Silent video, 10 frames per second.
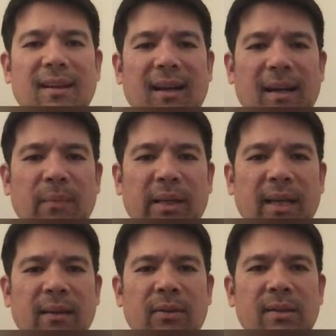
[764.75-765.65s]

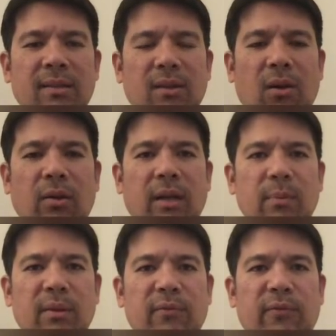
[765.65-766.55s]
Again, this is all
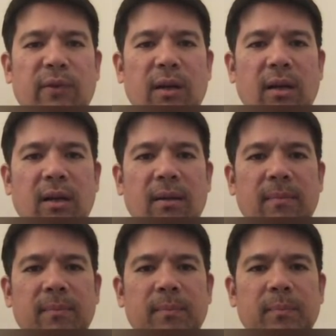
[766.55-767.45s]
coming from